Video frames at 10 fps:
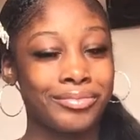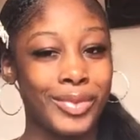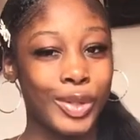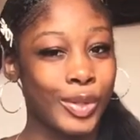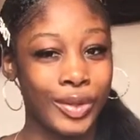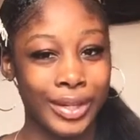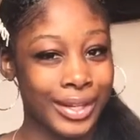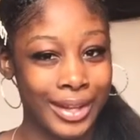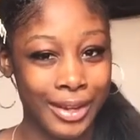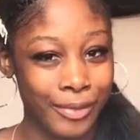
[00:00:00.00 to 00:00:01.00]
you're going to get a
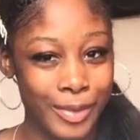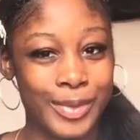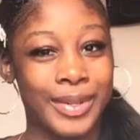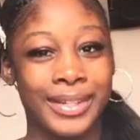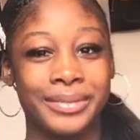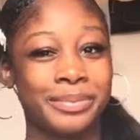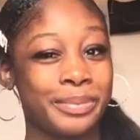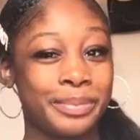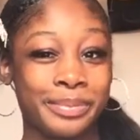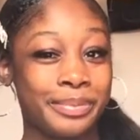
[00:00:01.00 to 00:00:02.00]
lot of views on it
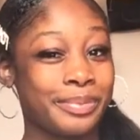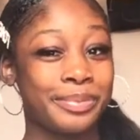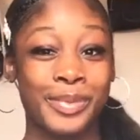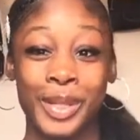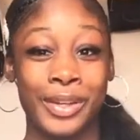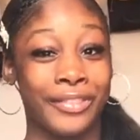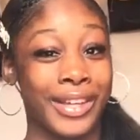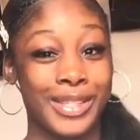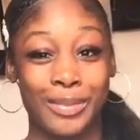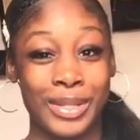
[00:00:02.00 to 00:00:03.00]
no advance
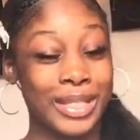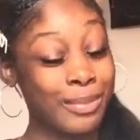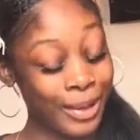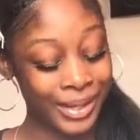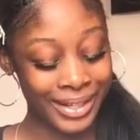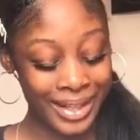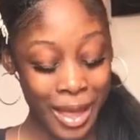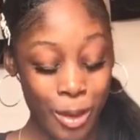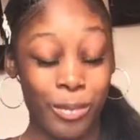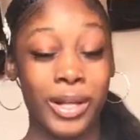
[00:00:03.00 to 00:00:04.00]
ands, or buts about it.
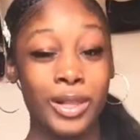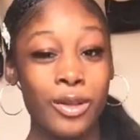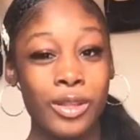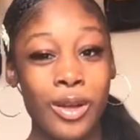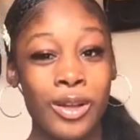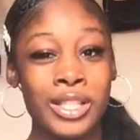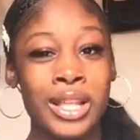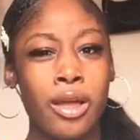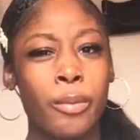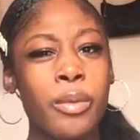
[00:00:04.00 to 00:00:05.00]
But clothing hauls,
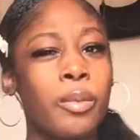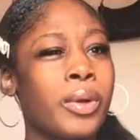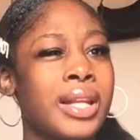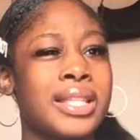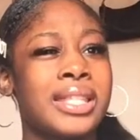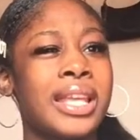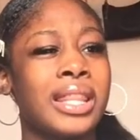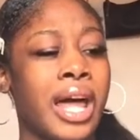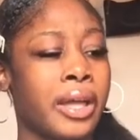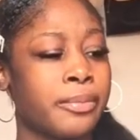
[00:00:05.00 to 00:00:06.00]
people want to see
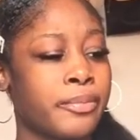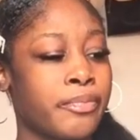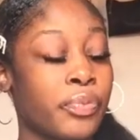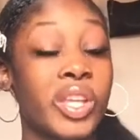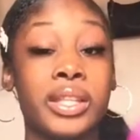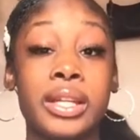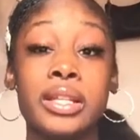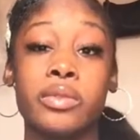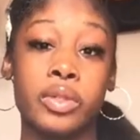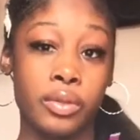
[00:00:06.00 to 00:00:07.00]
like, and then that's
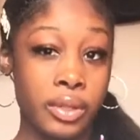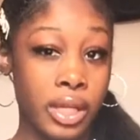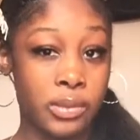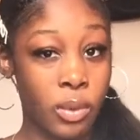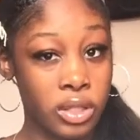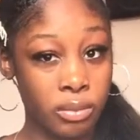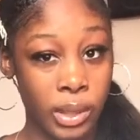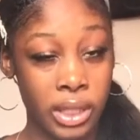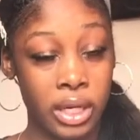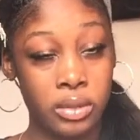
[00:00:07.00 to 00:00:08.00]
when you can get sponsored by
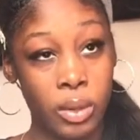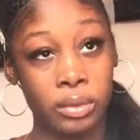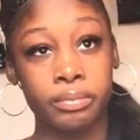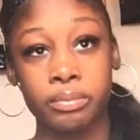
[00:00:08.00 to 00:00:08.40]
that as well.